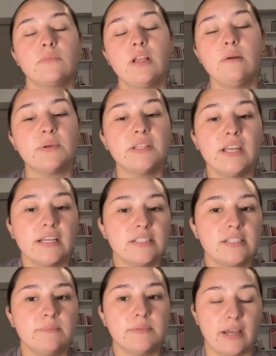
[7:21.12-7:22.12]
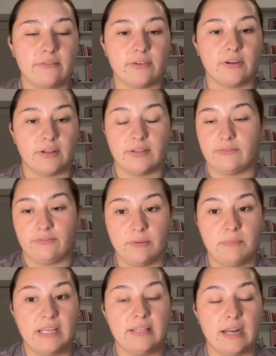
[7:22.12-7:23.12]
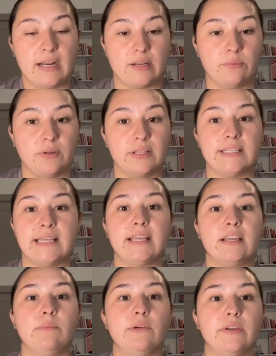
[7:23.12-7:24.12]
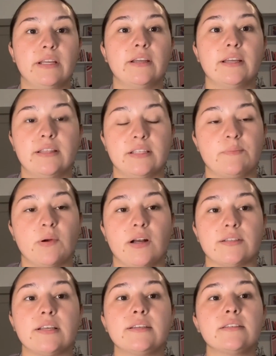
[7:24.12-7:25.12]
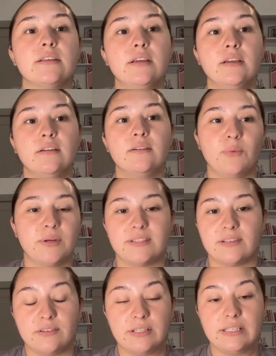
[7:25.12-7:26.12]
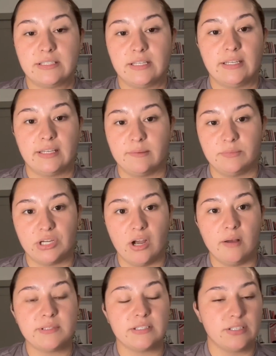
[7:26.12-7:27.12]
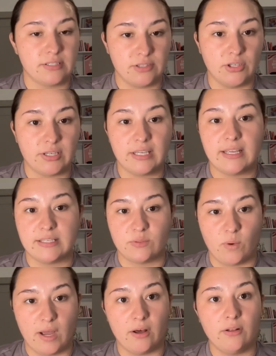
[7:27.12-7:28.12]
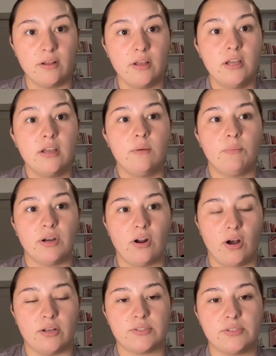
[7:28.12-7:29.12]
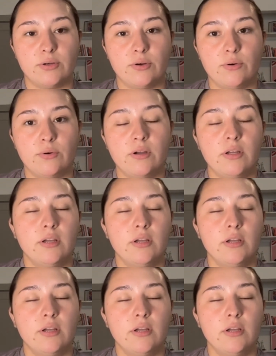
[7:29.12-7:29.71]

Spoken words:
But the next step that for me that I could really take in moving in this process was literally sending him jobs and just looking as well. But also,